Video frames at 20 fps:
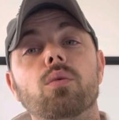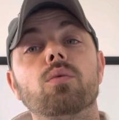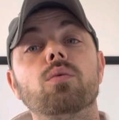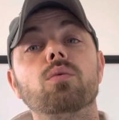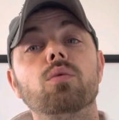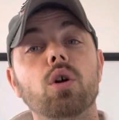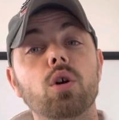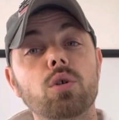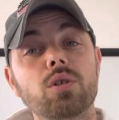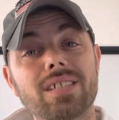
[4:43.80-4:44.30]

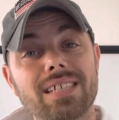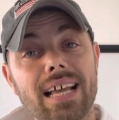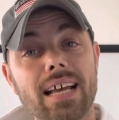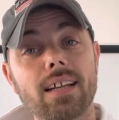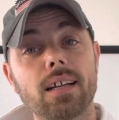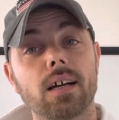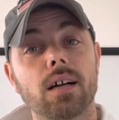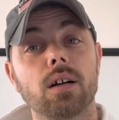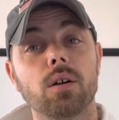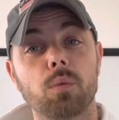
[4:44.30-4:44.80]

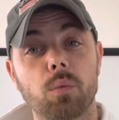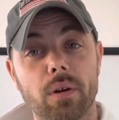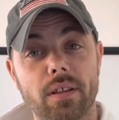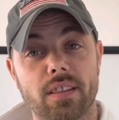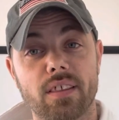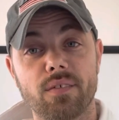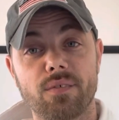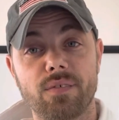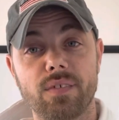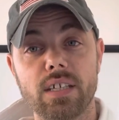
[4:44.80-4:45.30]
Rosetta
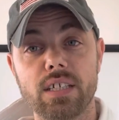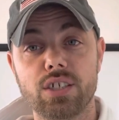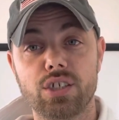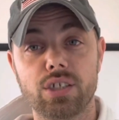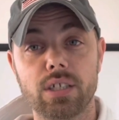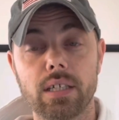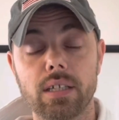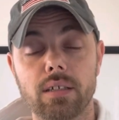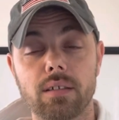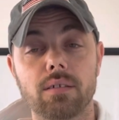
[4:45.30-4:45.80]
with the fee
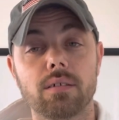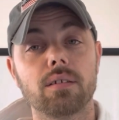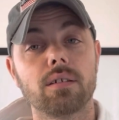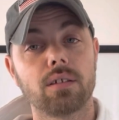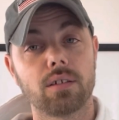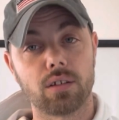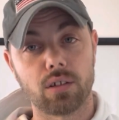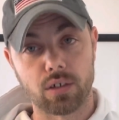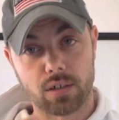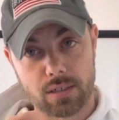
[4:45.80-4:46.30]
gene
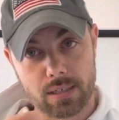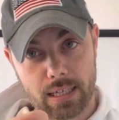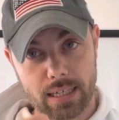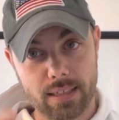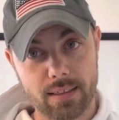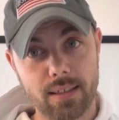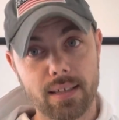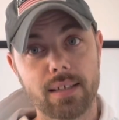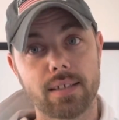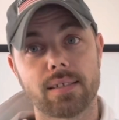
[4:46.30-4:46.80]
looks
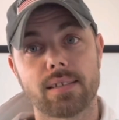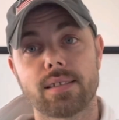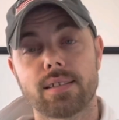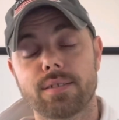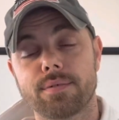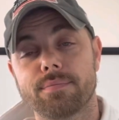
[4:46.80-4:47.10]
like this.